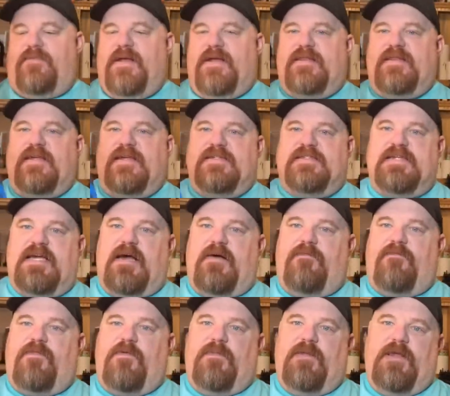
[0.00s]
this up
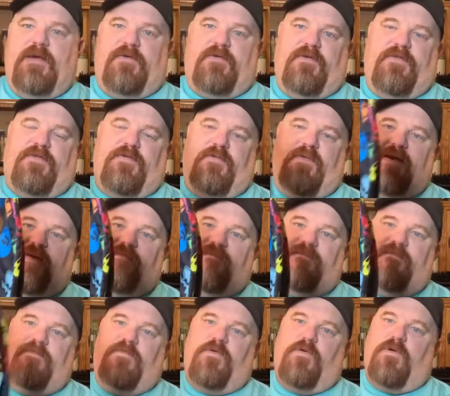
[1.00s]
from a local thrift
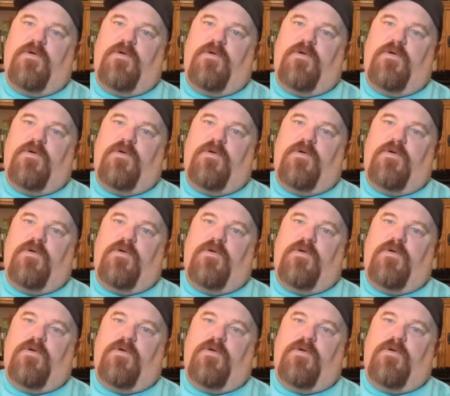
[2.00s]
for